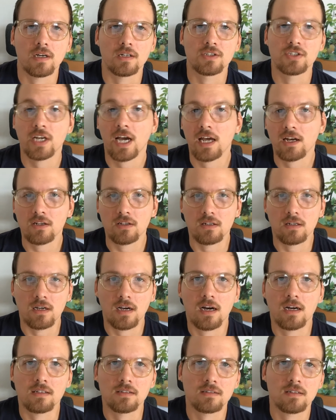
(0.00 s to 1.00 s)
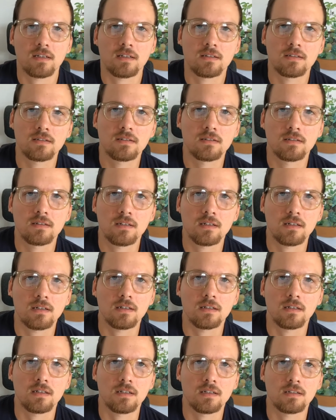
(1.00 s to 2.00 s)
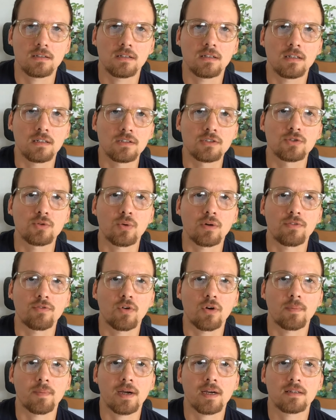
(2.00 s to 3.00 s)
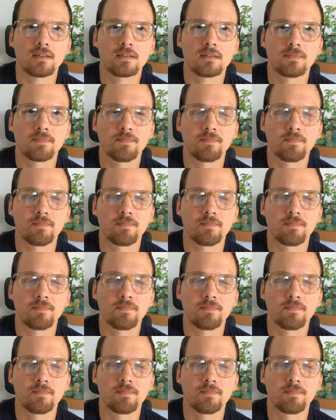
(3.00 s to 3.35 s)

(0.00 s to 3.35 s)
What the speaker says: channel content in the story format.